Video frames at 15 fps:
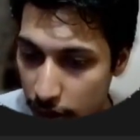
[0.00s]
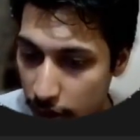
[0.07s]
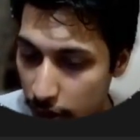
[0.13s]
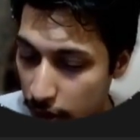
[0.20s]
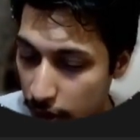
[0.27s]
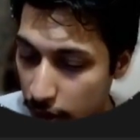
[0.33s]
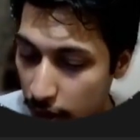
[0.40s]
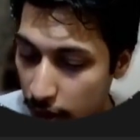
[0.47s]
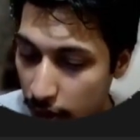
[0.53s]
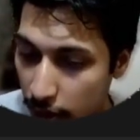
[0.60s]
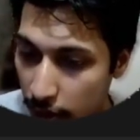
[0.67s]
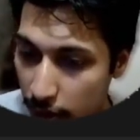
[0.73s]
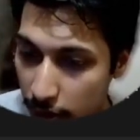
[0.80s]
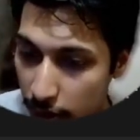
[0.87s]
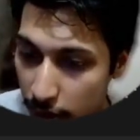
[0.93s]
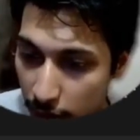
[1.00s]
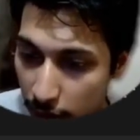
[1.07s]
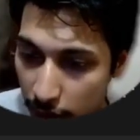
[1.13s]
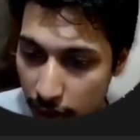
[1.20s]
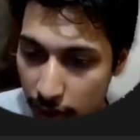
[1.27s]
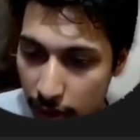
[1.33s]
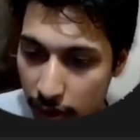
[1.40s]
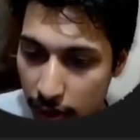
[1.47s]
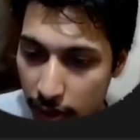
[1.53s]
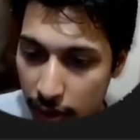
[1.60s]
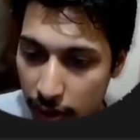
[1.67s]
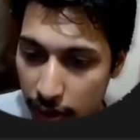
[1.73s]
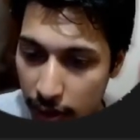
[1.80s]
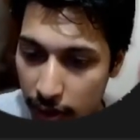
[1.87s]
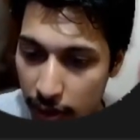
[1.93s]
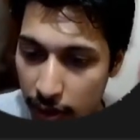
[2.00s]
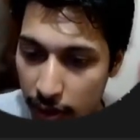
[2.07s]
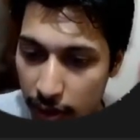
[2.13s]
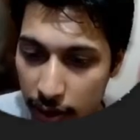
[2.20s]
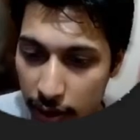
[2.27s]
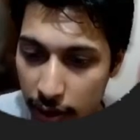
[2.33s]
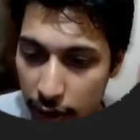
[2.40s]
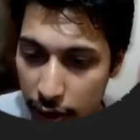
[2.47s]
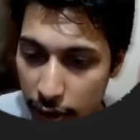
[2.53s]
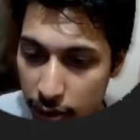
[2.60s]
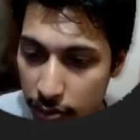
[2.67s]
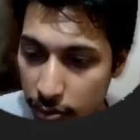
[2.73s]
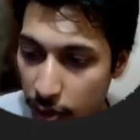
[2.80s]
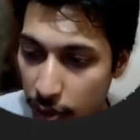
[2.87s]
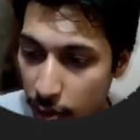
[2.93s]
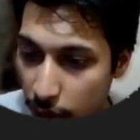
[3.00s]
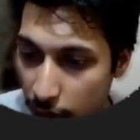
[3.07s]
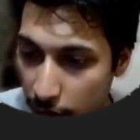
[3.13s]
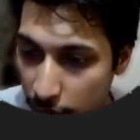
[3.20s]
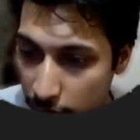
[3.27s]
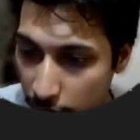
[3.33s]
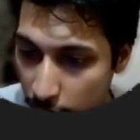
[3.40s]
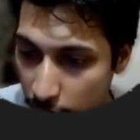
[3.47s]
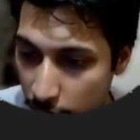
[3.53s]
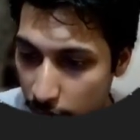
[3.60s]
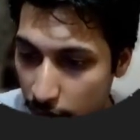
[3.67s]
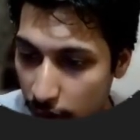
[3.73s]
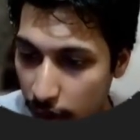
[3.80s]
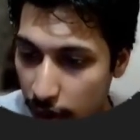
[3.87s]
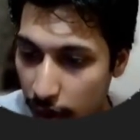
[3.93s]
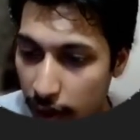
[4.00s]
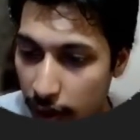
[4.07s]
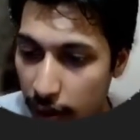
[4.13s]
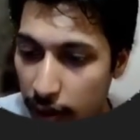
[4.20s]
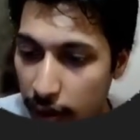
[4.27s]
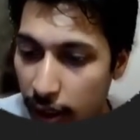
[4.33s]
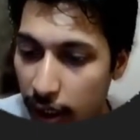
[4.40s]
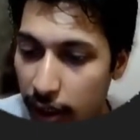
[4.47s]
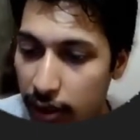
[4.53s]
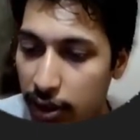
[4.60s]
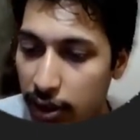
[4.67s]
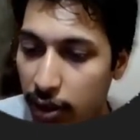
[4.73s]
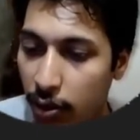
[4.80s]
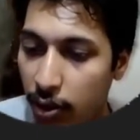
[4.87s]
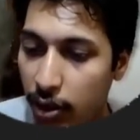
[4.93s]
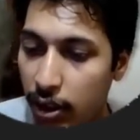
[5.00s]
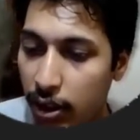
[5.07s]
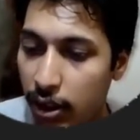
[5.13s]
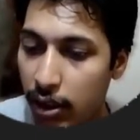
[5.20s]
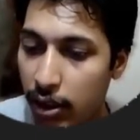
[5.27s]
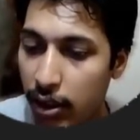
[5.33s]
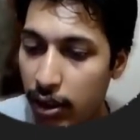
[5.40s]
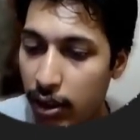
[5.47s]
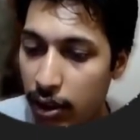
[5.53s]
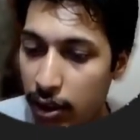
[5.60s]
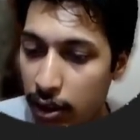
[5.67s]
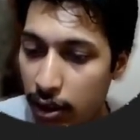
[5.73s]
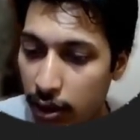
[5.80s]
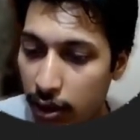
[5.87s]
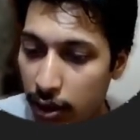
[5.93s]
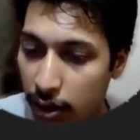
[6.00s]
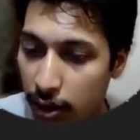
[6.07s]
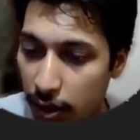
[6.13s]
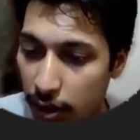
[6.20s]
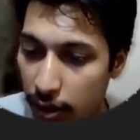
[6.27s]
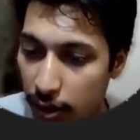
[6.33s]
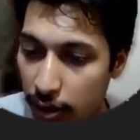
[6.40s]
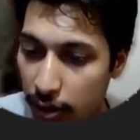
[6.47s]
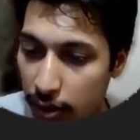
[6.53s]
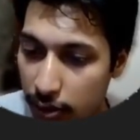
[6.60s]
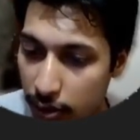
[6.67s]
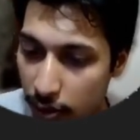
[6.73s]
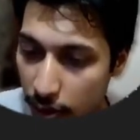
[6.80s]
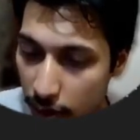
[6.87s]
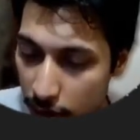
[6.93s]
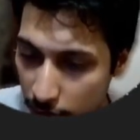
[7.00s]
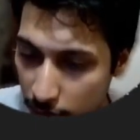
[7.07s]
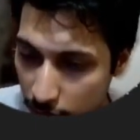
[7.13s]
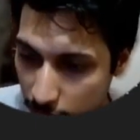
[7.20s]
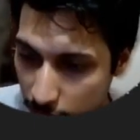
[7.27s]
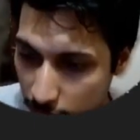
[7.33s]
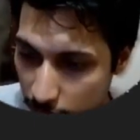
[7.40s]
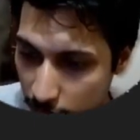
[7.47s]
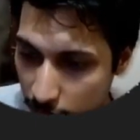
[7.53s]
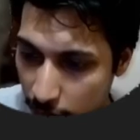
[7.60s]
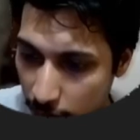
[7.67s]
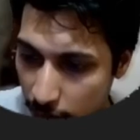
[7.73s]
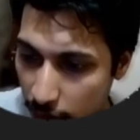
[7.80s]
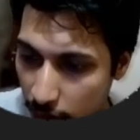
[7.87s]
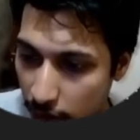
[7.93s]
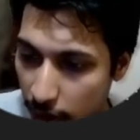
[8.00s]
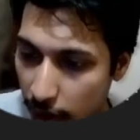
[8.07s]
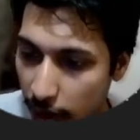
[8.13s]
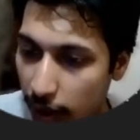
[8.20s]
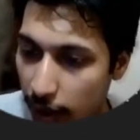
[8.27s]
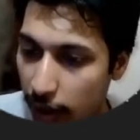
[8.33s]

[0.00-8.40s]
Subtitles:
3. Since we're doing anything over there is the wrong. Is not a lucky number.